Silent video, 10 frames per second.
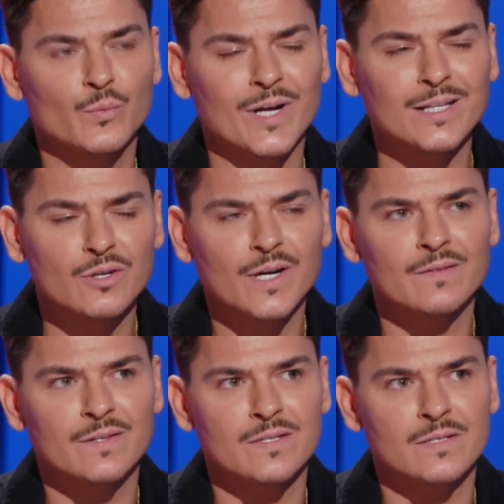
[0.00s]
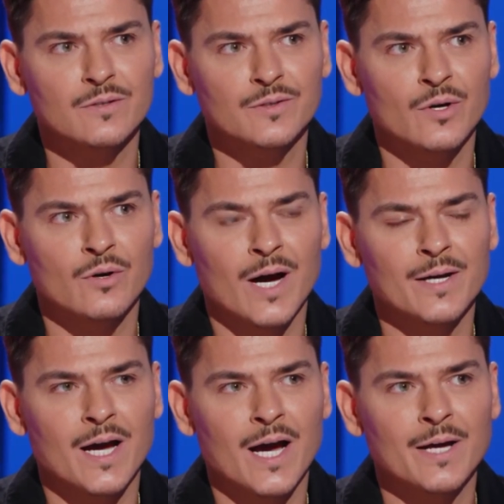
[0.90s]
When I look at this look though,
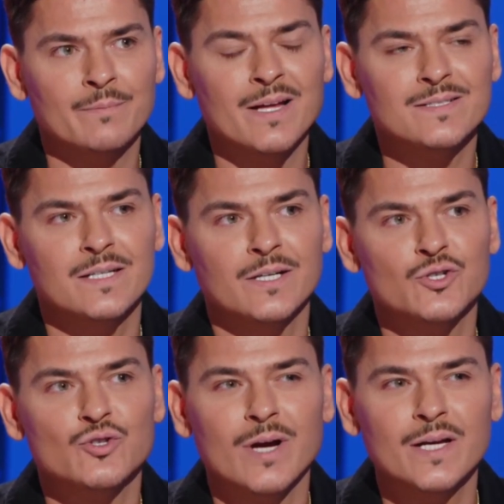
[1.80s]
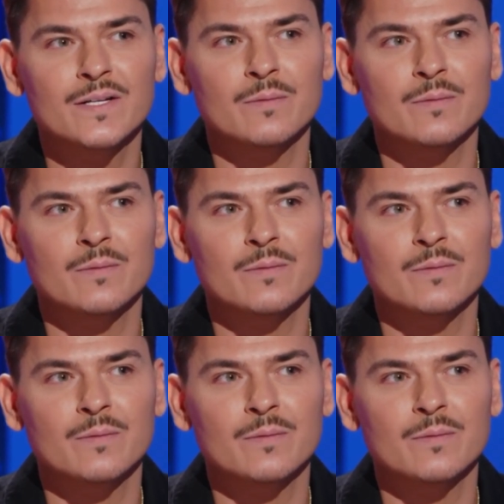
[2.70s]
I'm not seeing a trend.